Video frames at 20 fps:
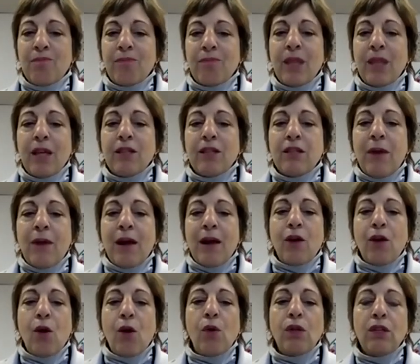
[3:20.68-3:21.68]
So our
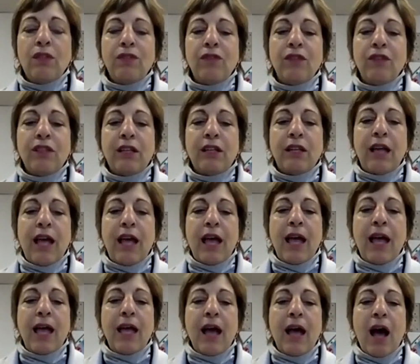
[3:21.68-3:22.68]
goals for
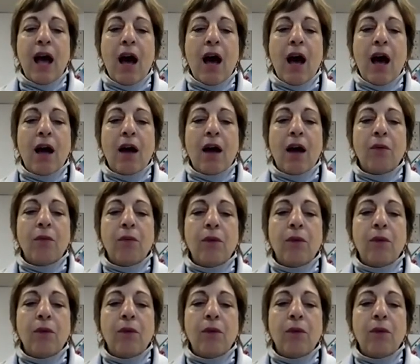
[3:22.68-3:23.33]
today are,